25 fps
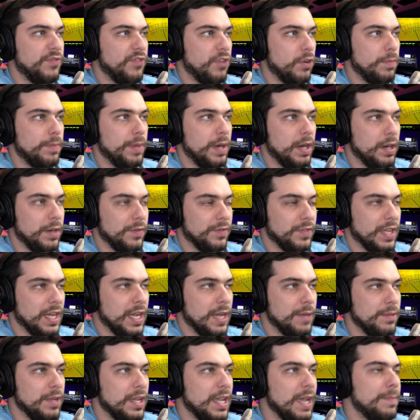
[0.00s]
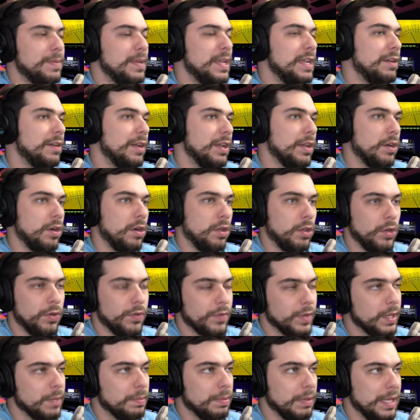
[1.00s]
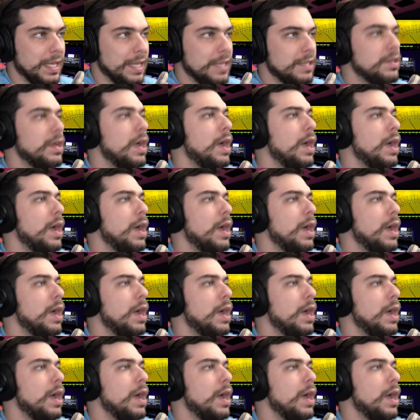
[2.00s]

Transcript: a period of time. You kept hearing it all over the place.